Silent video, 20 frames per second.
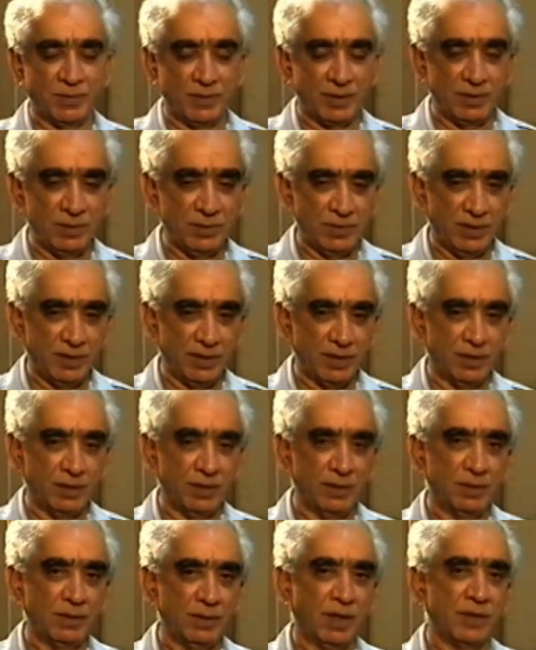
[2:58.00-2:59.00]

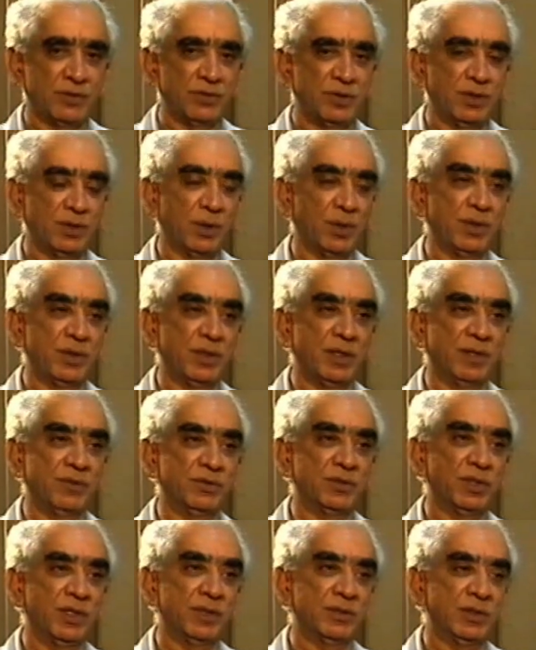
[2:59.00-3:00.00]
Absolutely. Our security
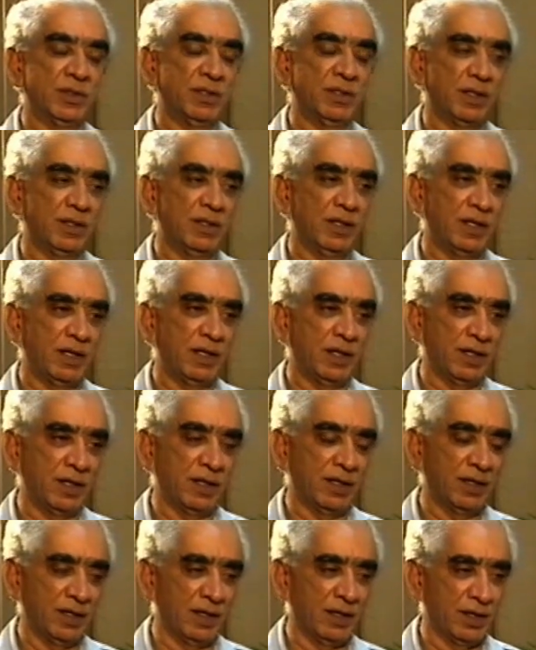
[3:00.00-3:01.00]
concerns
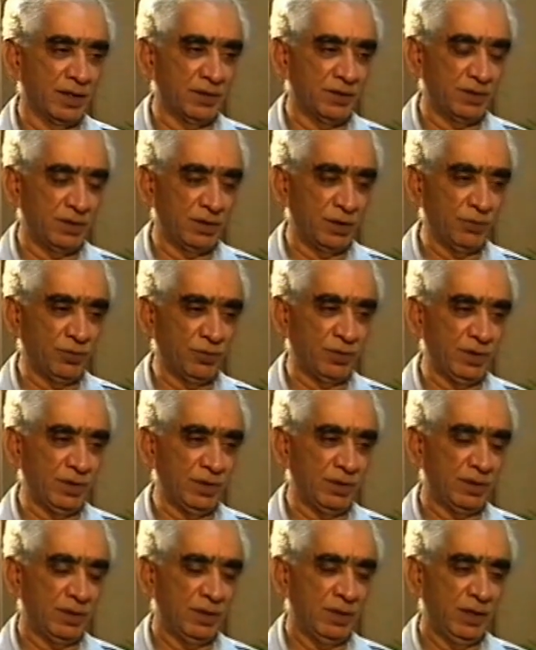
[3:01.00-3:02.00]
are
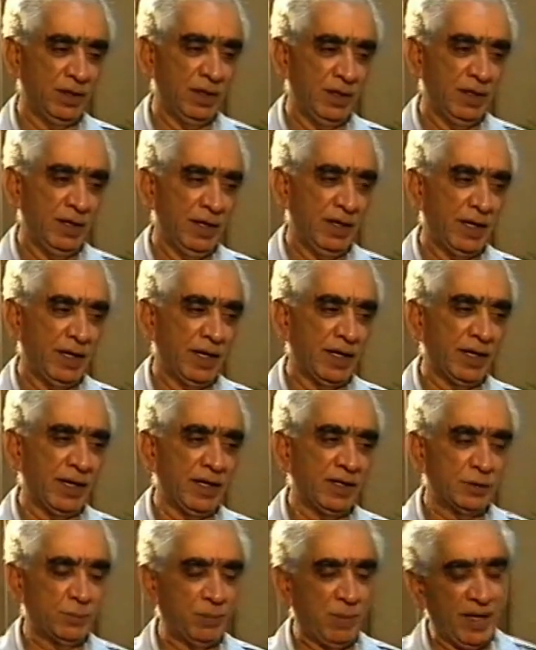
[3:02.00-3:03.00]
different. And
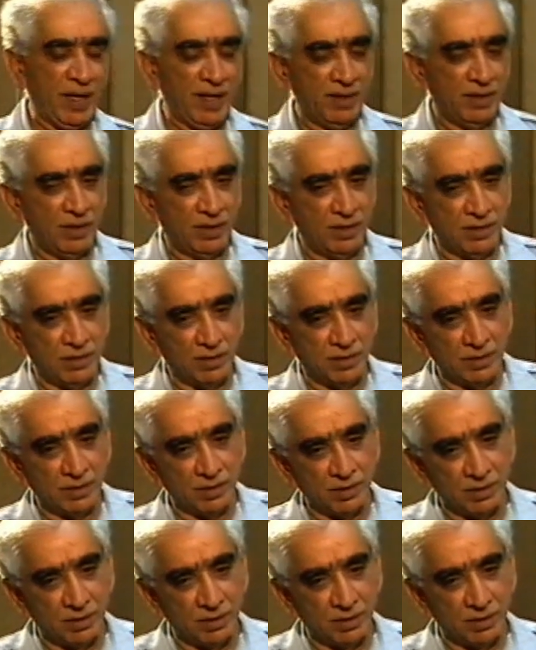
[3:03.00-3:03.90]
I explained